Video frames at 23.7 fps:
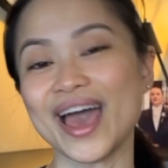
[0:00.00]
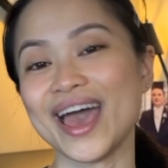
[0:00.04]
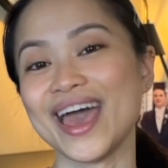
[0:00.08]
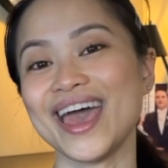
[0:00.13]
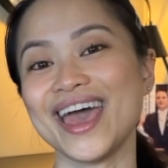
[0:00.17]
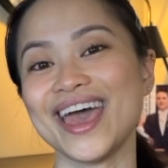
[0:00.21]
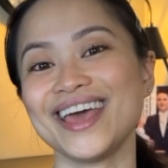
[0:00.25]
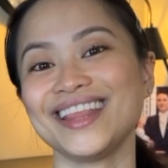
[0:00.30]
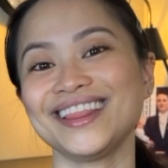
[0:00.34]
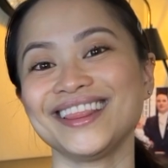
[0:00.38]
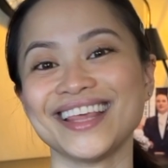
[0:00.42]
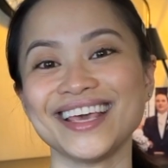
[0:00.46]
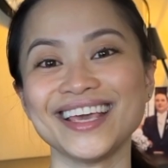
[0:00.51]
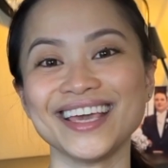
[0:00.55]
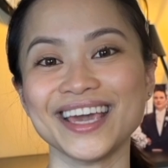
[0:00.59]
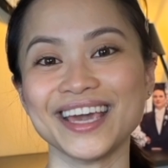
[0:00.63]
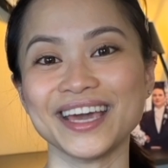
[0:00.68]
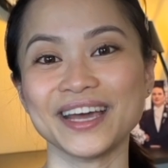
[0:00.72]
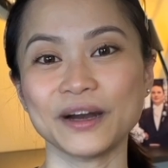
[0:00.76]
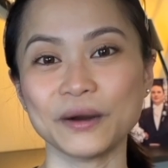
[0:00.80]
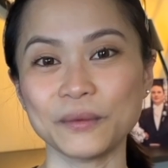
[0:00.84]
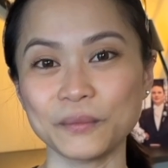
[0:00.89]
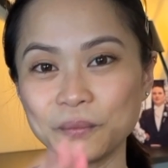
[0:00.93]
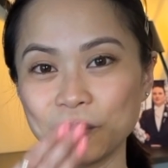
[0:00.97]
and take
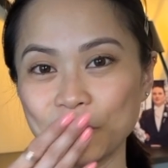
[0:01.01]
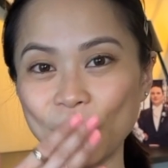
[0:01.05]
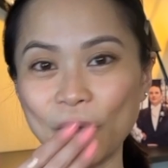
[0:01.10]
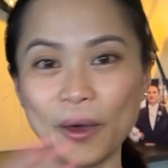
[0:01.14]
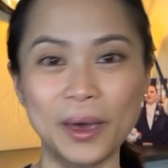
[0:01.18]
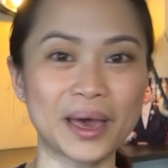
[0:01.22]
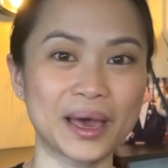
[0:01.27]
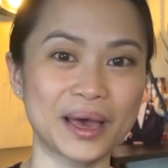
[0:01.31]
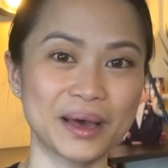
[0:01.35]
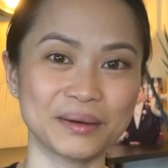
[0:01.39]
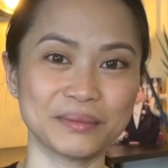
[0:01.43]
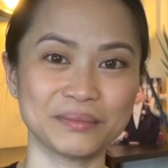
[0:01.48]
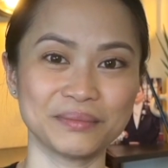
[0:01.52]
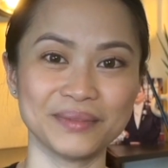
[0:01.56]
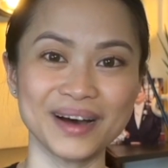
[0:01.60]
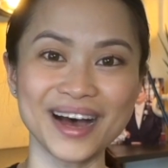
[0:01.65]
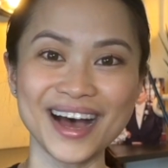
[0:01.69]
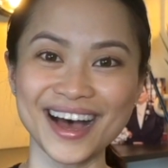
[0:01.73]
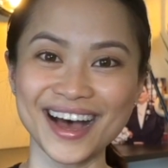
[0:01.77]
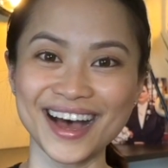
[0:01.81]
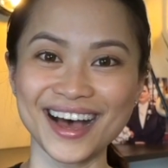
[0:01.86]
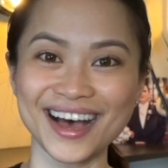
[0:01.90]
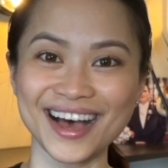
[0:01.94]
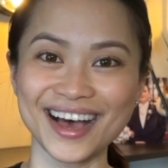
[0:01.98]
care.
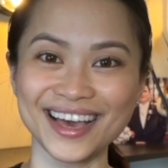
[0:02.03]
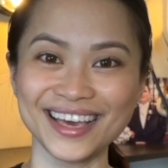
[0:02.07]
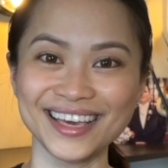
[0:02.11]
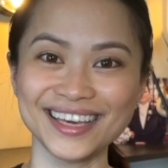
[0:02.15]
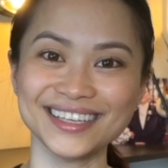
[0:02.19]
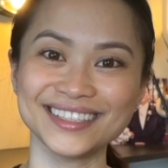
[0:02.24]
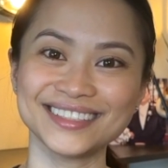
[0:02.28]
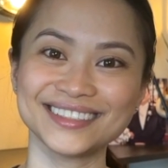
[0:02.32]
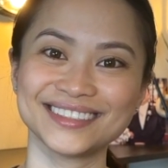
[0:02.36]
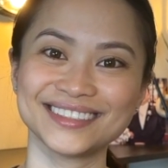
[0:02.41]
Bye.